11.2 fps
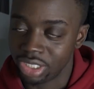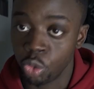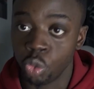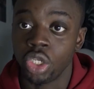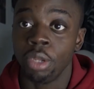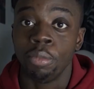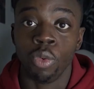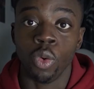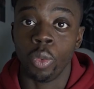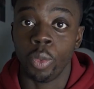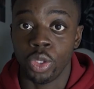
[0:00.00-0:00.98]
it's also
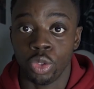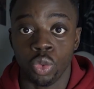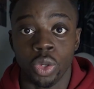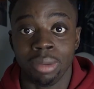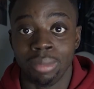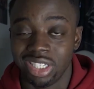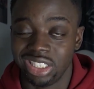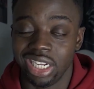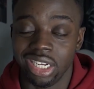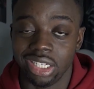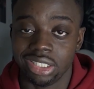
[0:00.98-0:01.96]
important when you're talking about
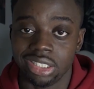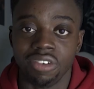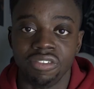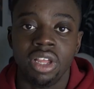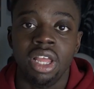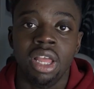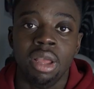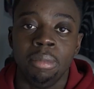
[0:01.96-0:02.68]
shading and stuff.